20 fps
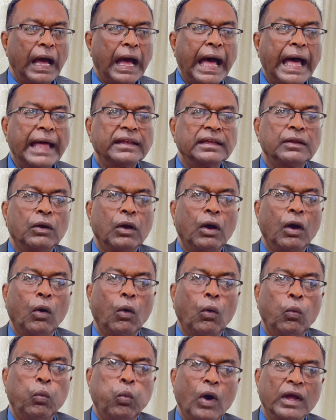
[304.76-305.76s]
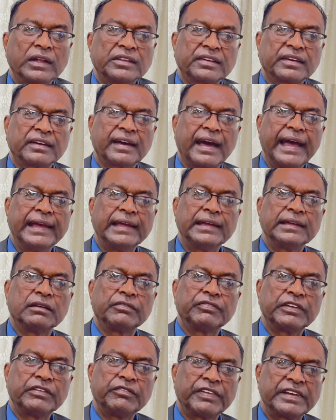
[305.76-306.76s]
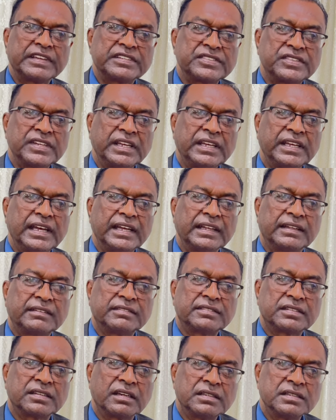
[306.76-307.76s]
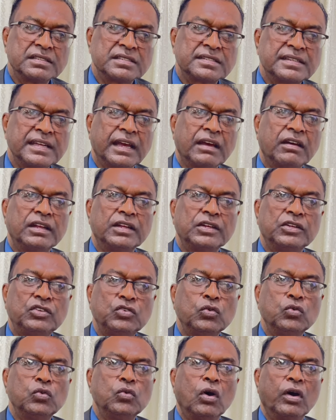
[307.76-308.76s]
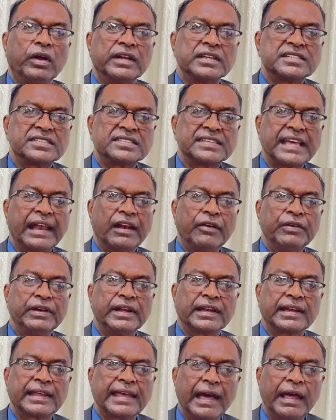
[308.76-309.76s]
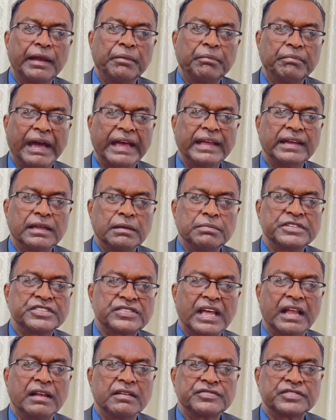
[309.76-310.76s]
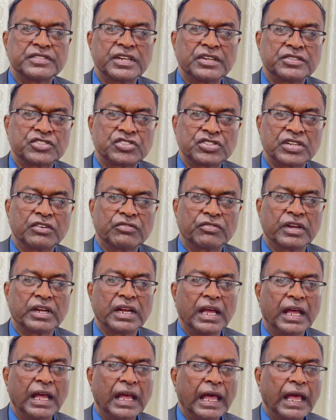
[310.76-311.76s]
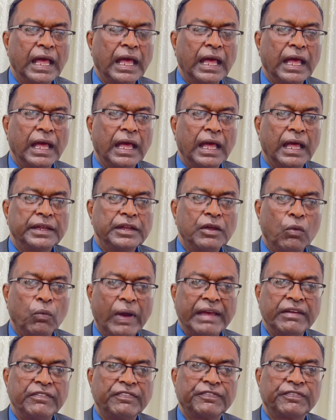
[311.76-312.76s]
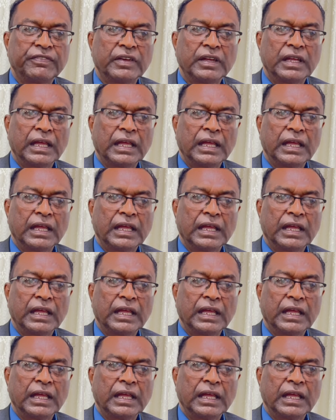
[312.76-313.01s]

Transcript: And what kind of investigations they're going to do on a salary that can't mind themselves, their children, their wife,